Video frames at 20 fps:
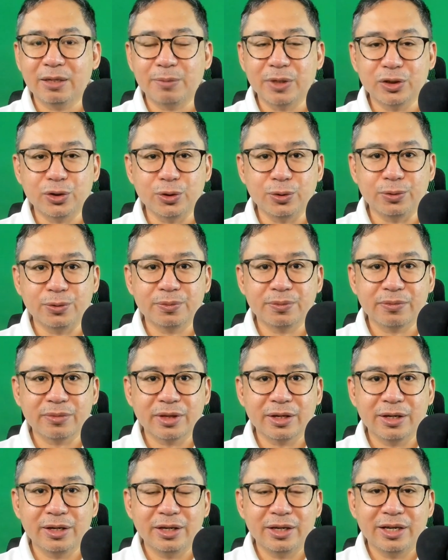Number 2,
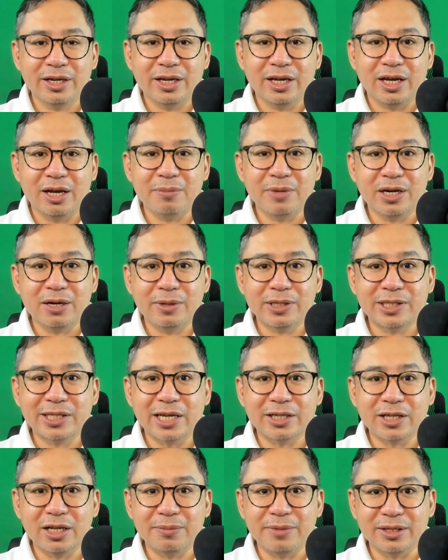amicable
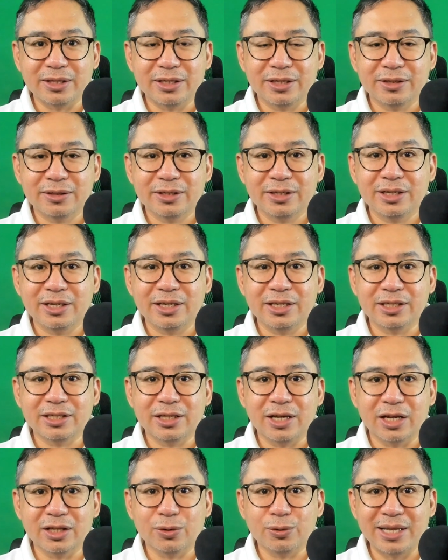settlement
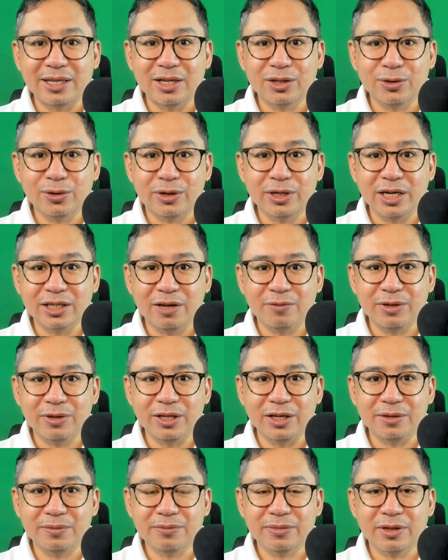is not a mandatory
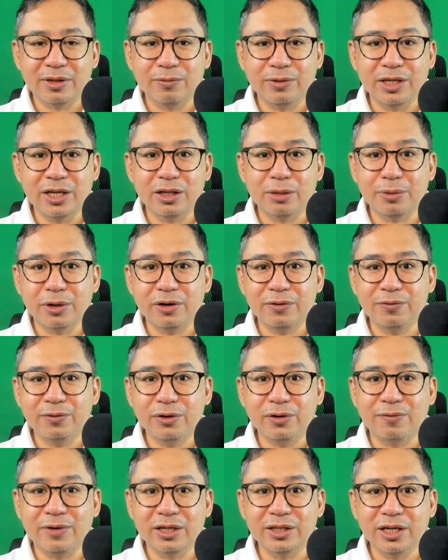activity within the
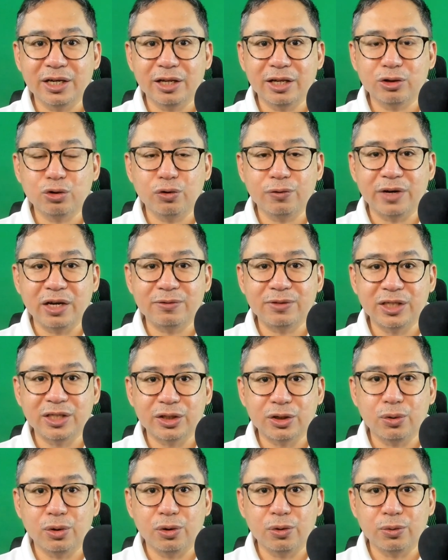purview of Article
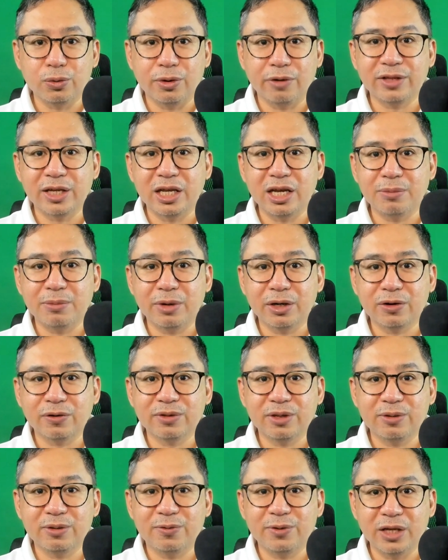250O of the Labor
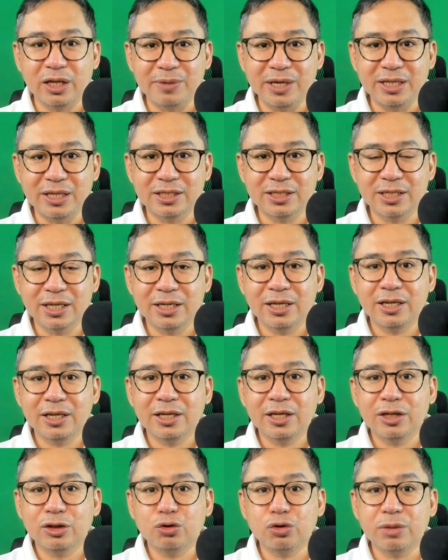Code of the Philippines
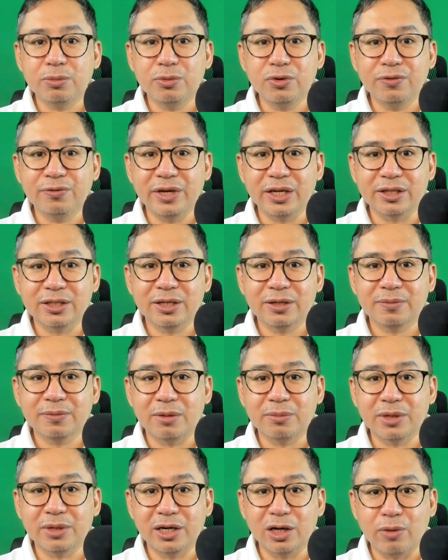to remove it
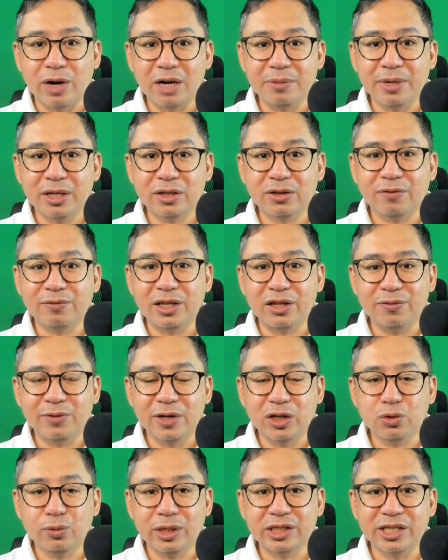from the requirement of
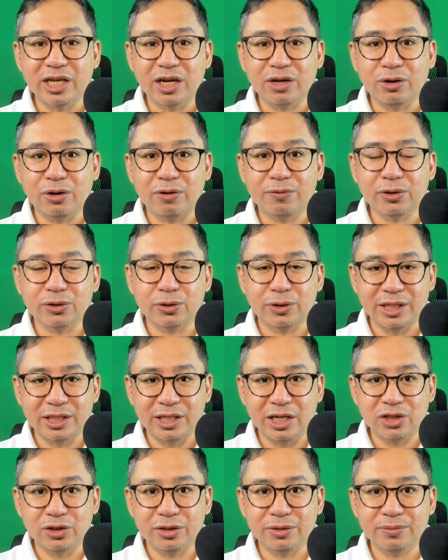individual check-off
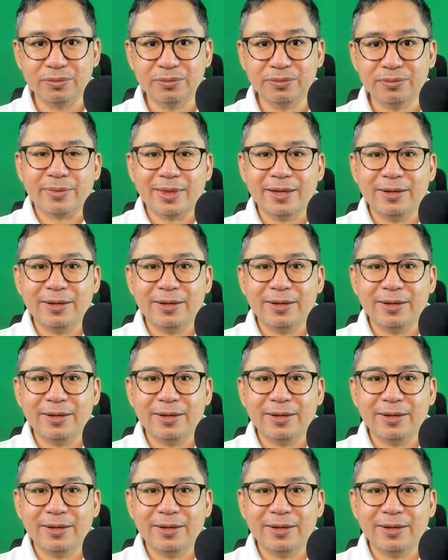authorization.